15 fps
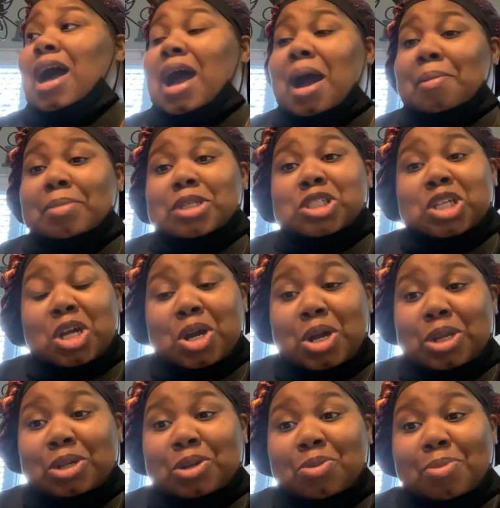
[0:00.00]
I'm going to share a
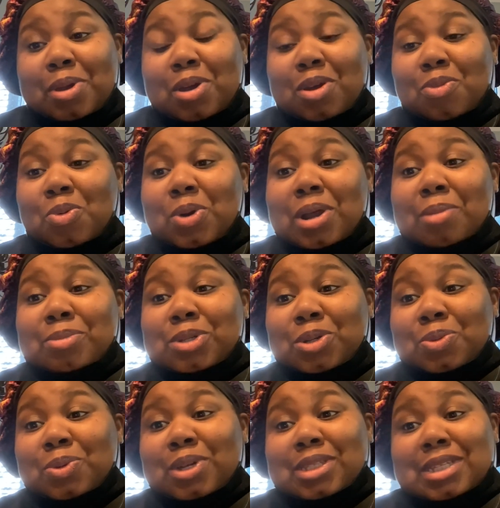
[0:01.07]
little bit of what I'm
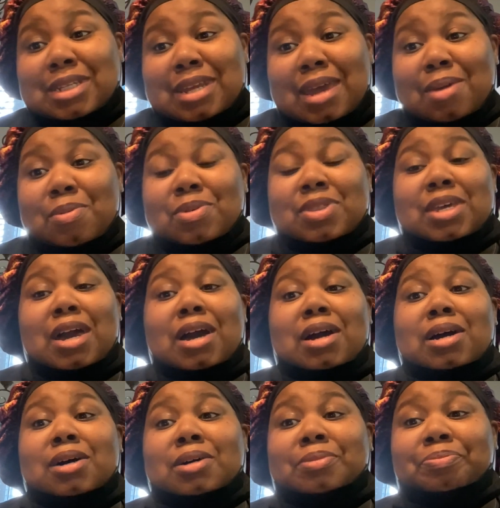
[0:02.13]
doing today with
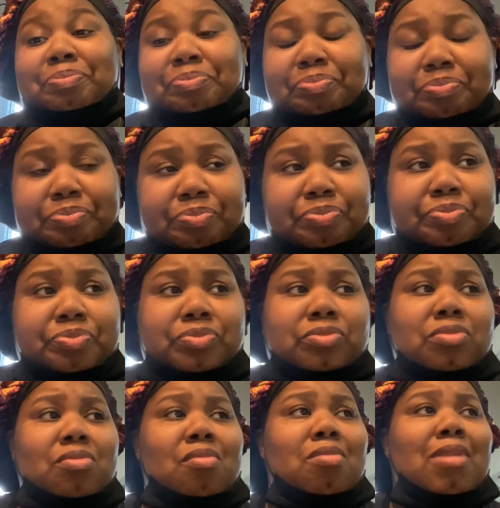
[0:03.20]
y'all
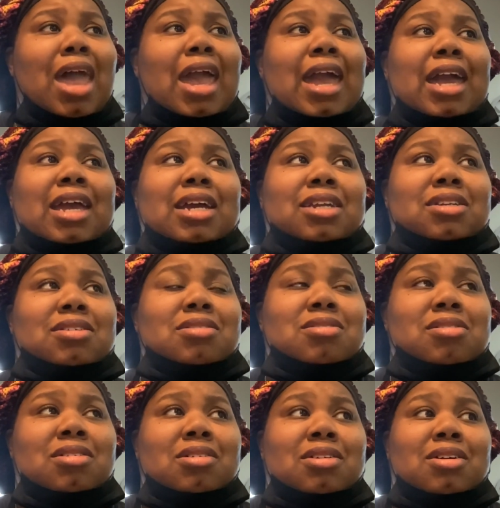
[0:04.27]
and
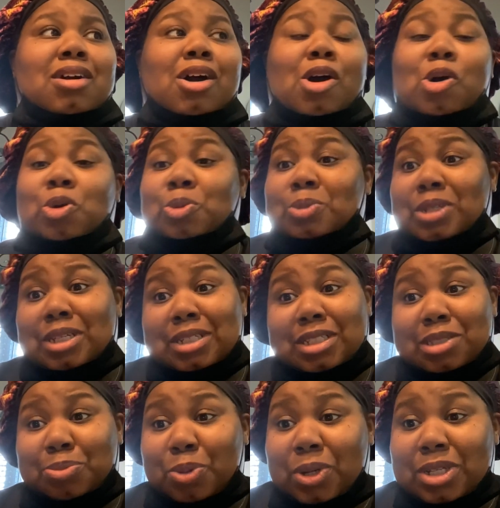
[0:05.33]
hope that
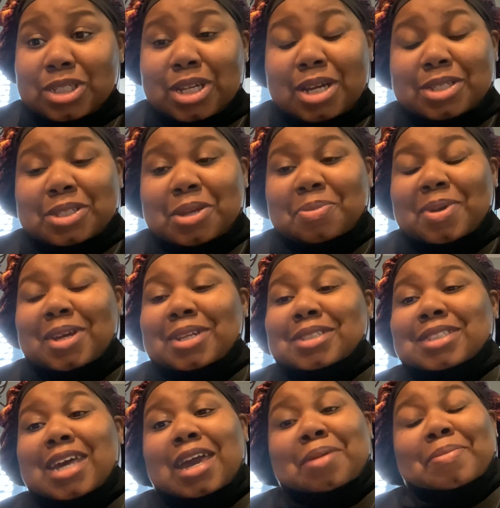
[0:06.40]
this brings y'all some
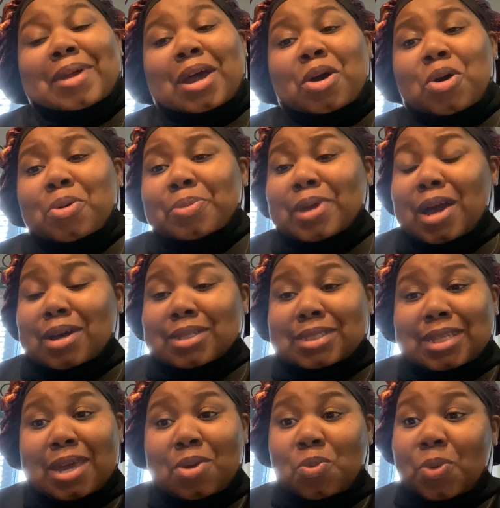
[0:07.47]
entertainment. I hope y'all
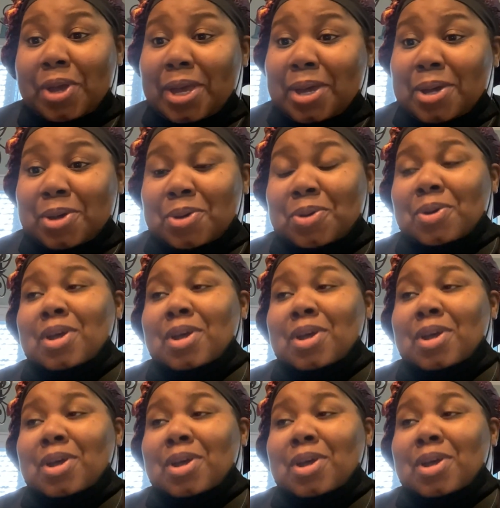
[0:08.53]
stay well.